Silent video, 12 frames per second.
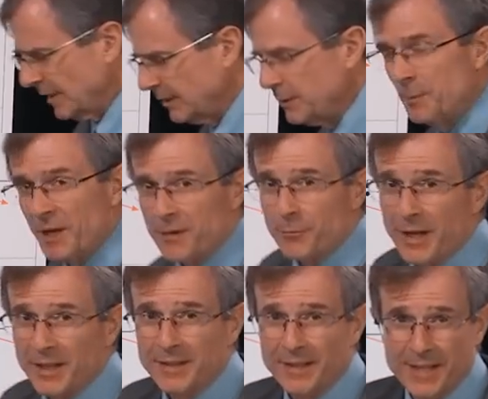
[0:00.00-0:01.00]
you might have
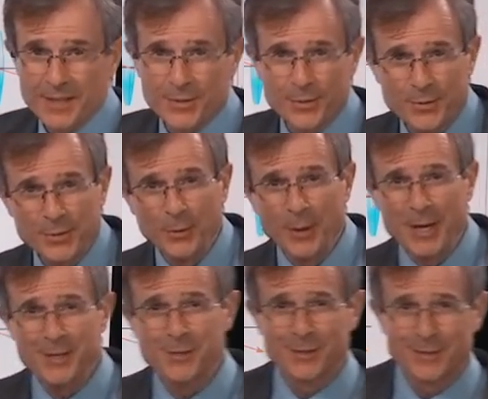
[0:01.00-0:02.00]
recognized those
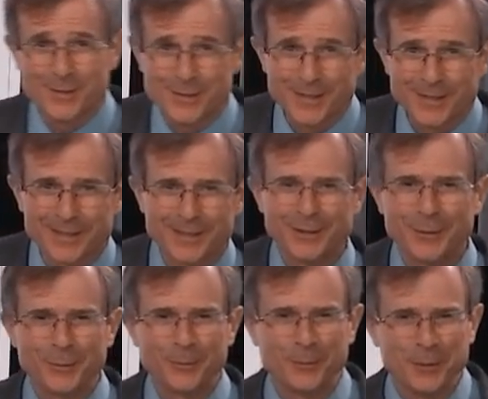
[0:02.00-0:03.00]
equations that
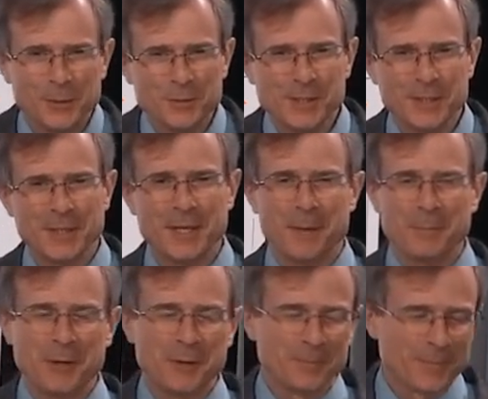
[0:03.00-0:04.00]
we used in the
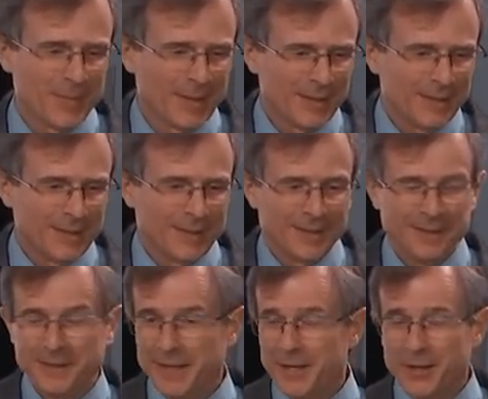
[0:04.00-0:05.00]
demo.
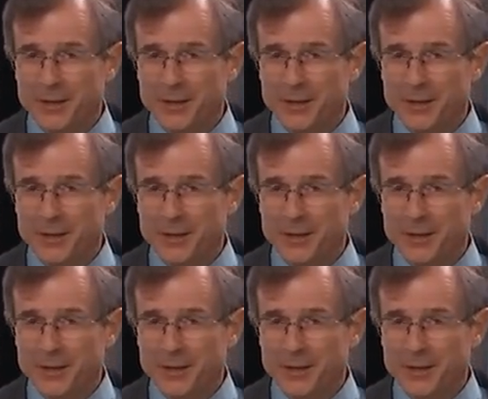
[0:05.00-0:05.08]
They are